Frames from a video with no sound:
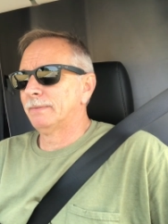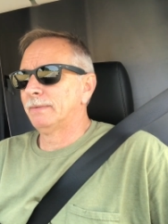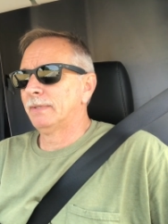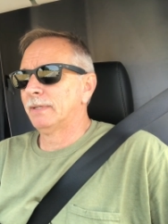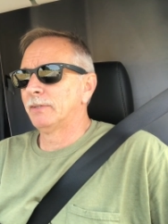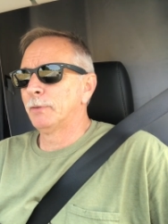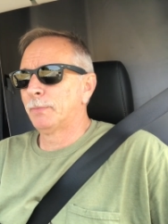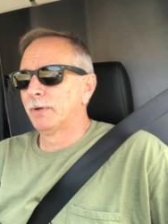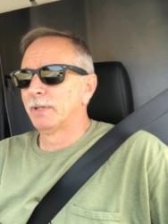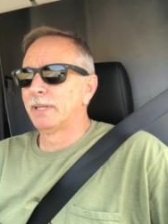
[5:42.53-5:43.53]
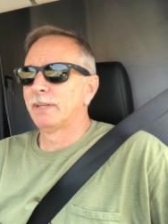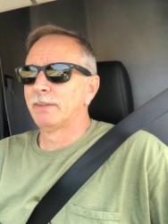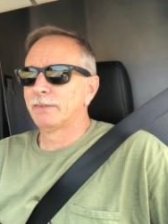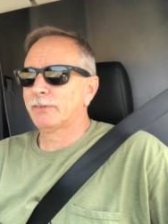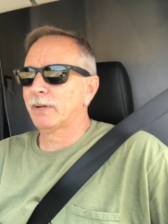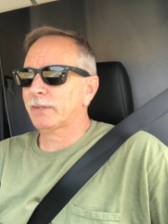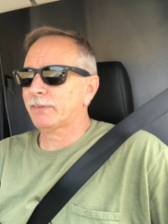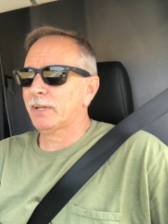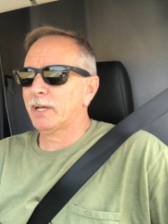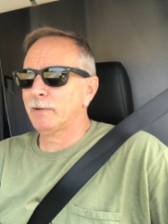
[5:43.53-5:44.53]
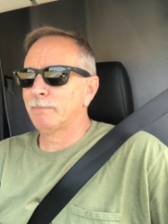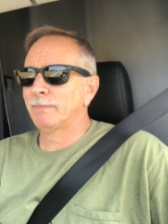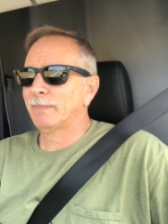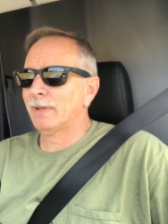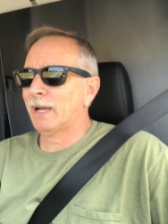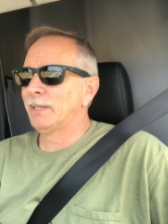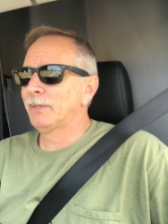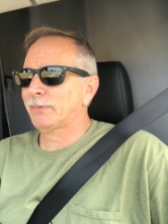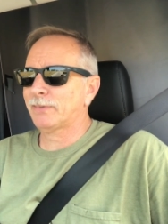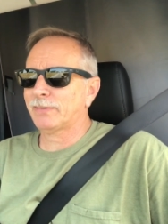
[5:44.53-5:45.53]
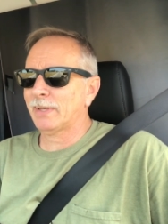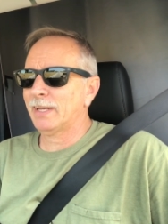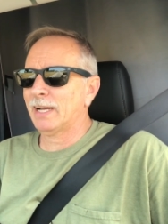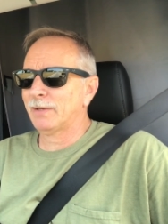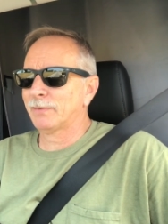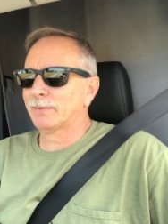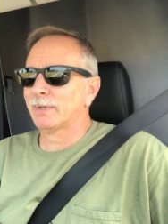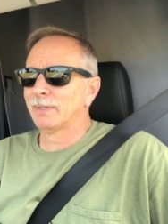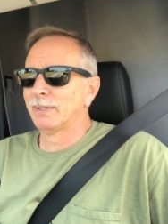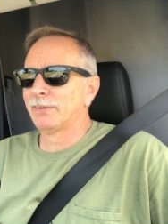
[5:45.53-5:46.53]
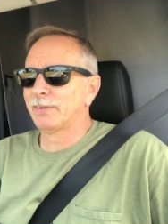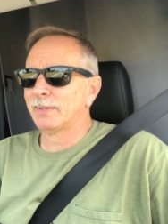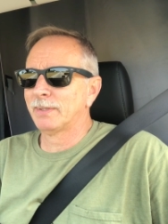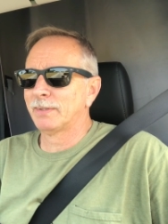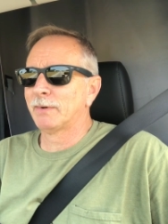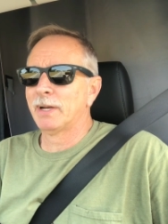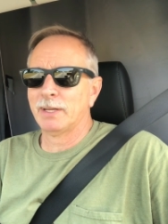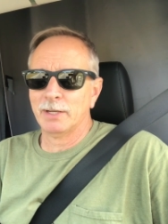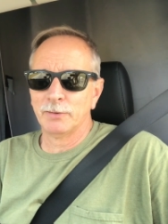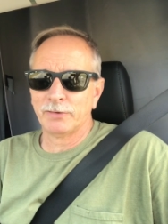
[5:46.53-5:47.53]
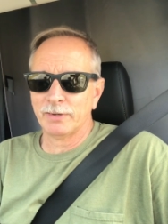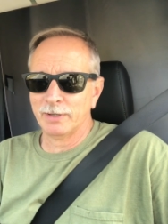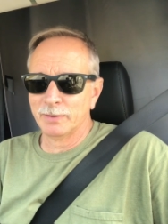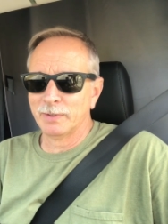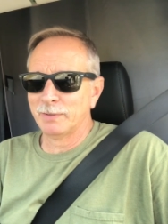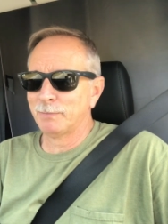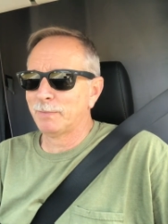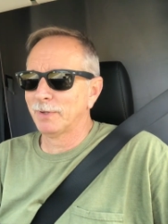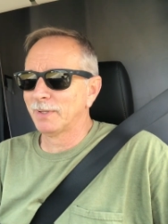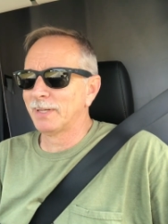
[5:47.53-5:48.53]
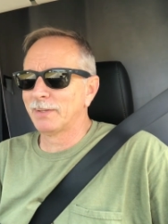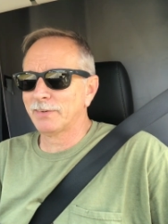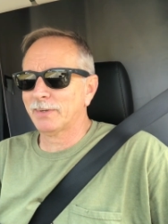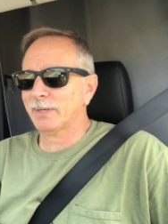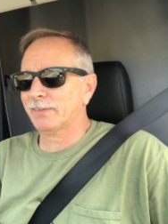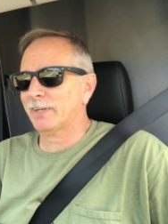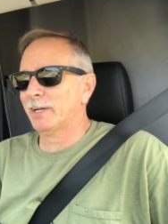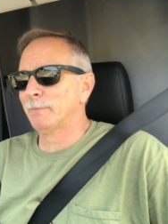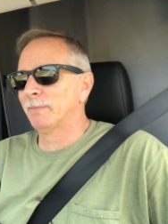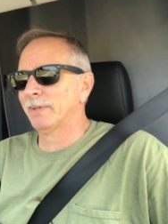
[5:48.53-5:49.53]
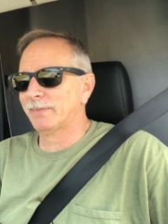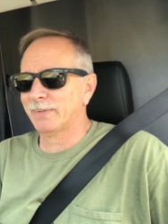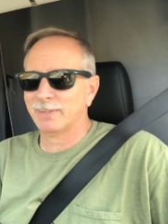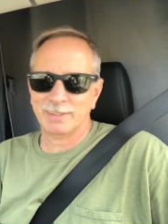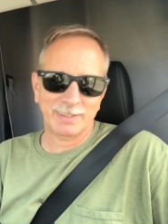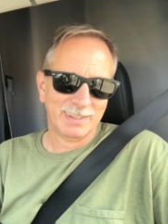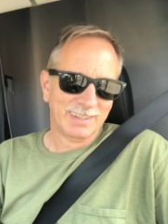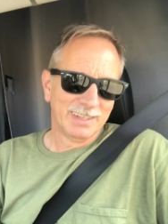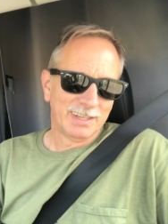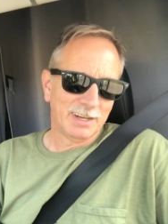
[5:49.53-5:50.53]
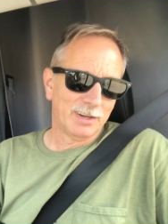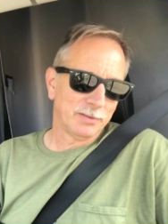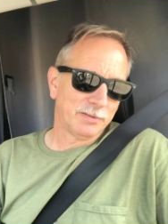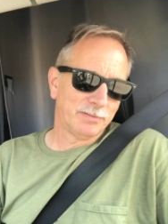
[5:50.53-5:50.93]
You know, you pull into the truck stop, and I used to say I was going to listen to the radio show, and pull into the truck stop and listen to all the